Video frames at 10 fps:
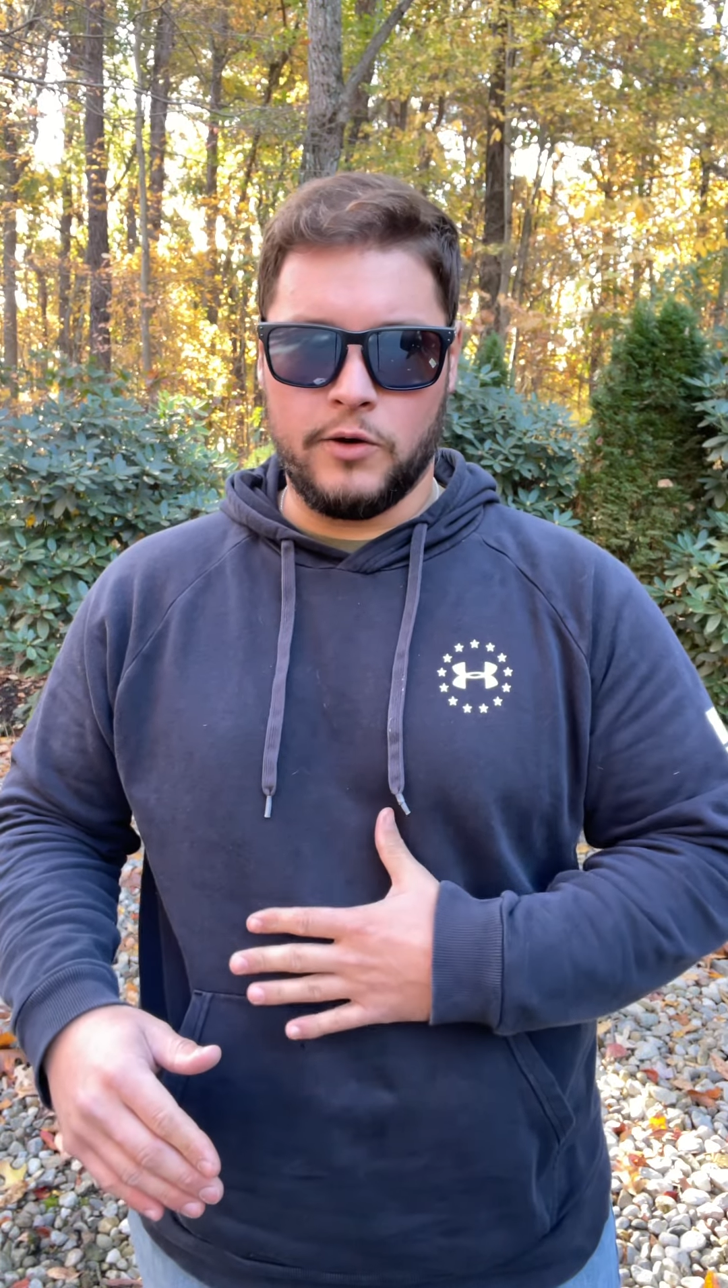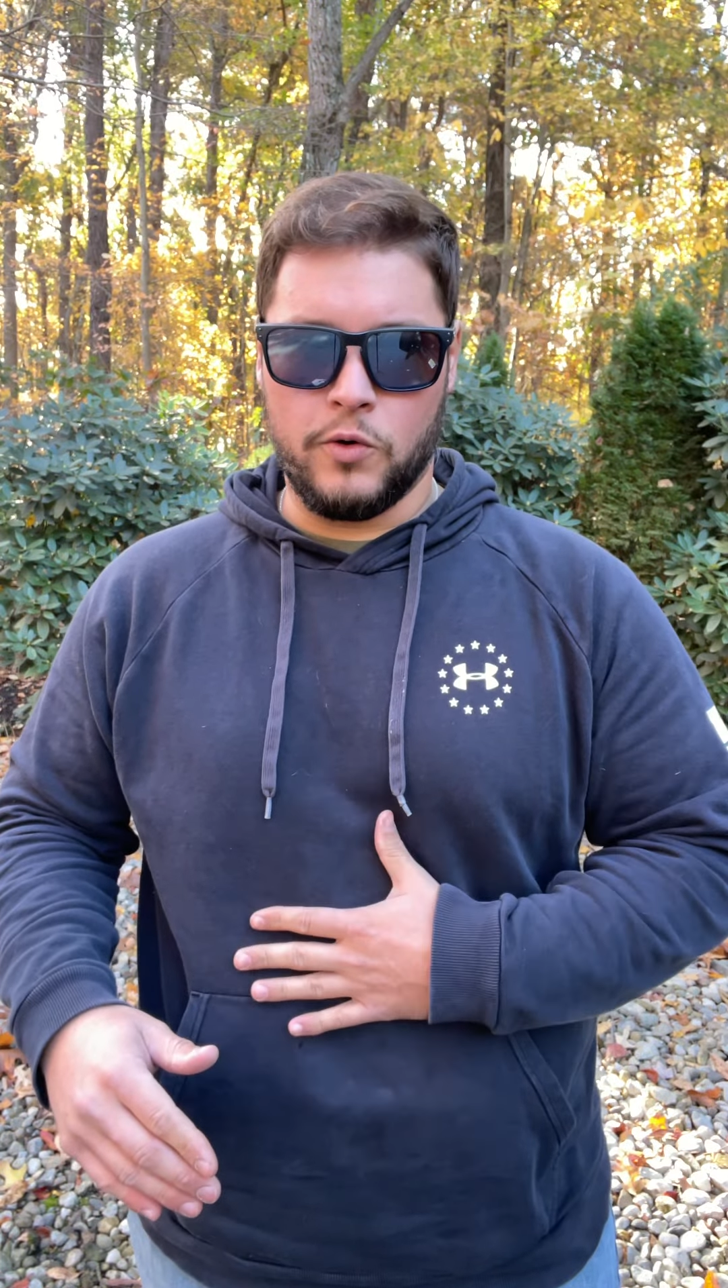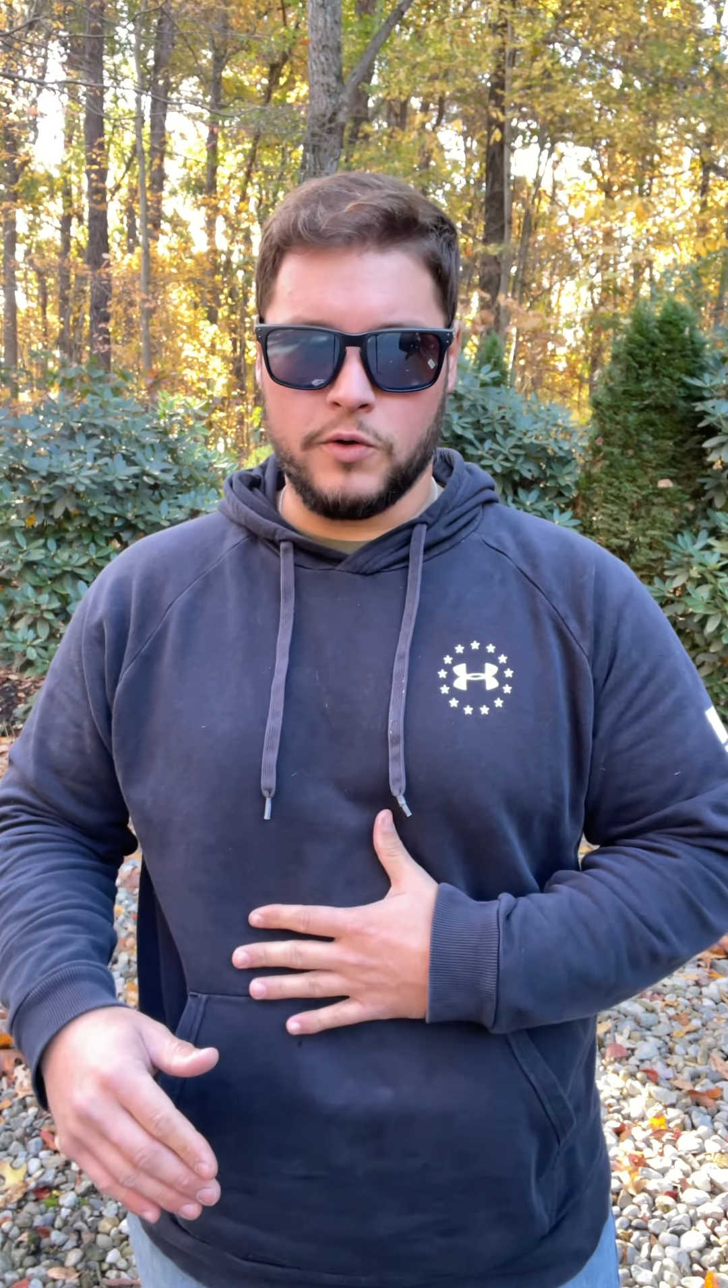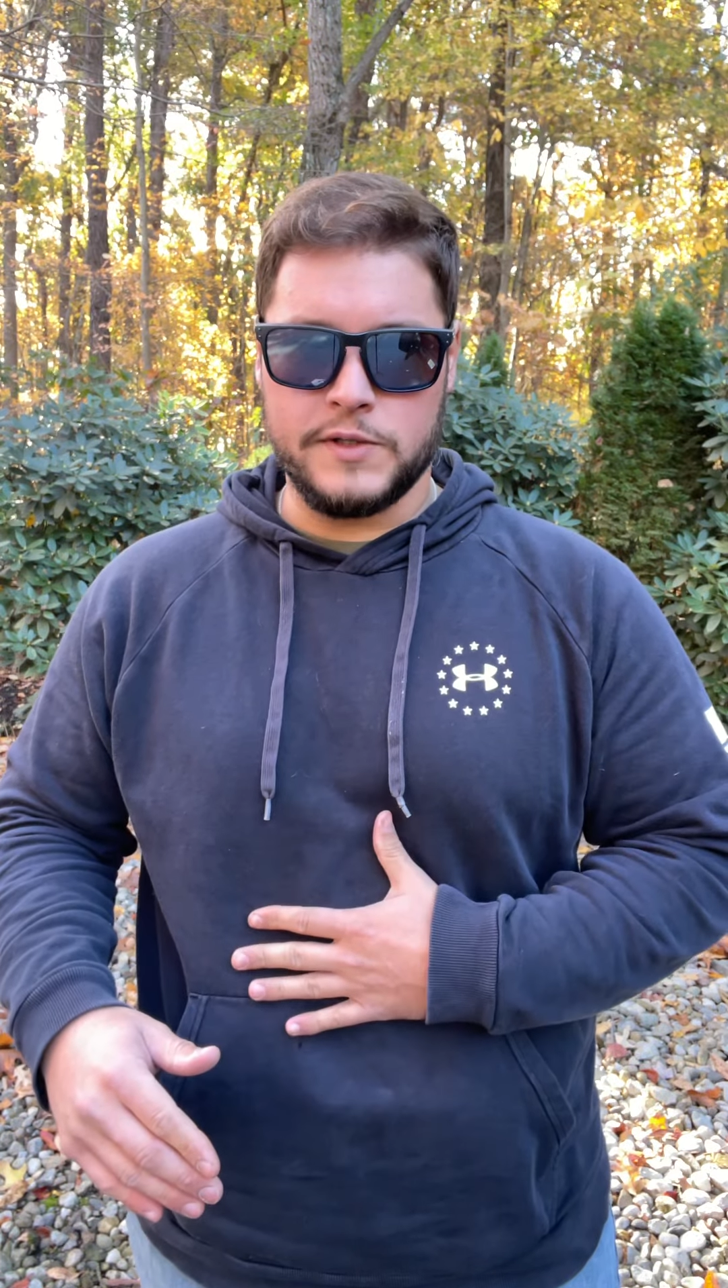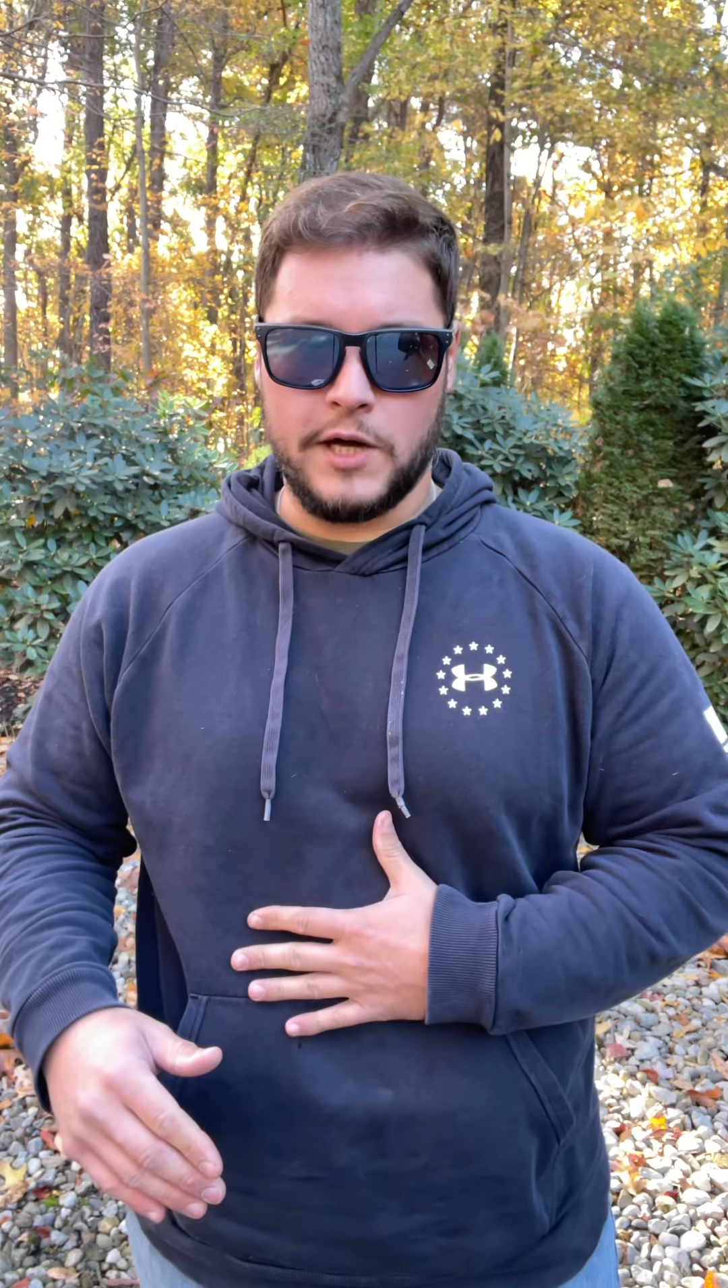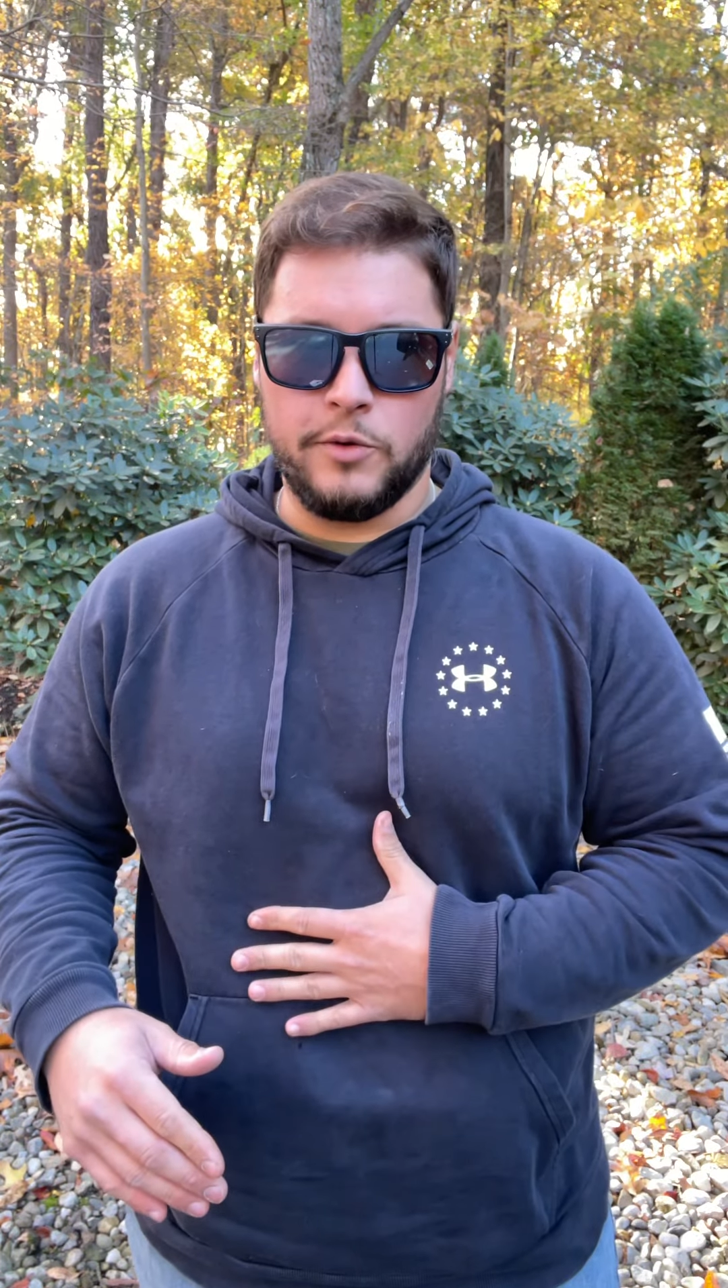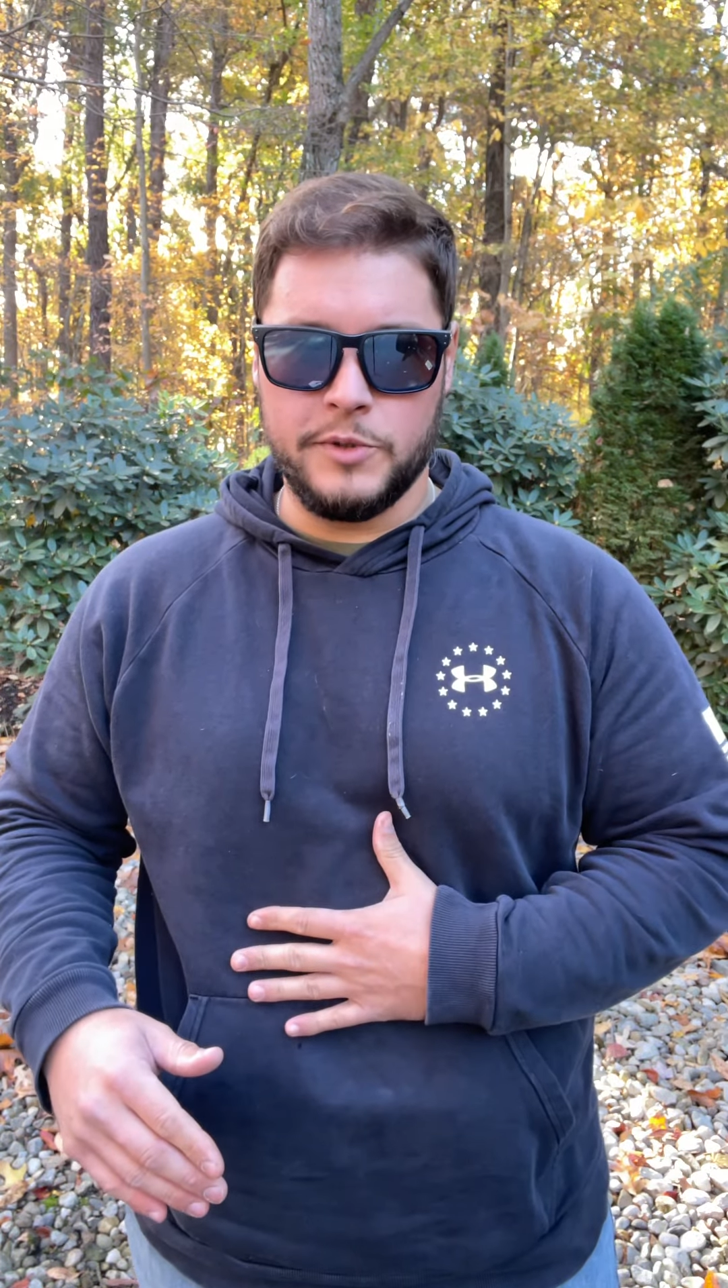horizontal